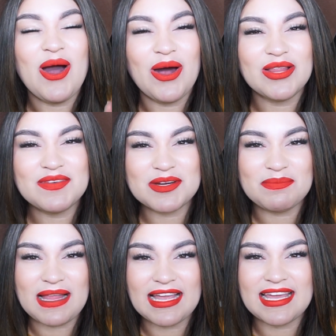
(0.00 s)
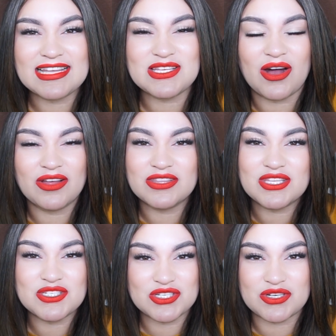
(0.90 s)
All of your blackheads on
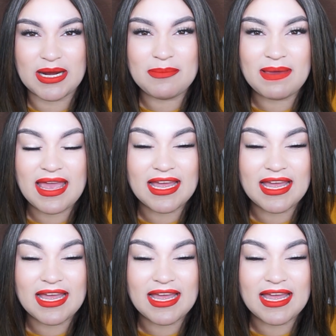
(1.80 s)
the strip,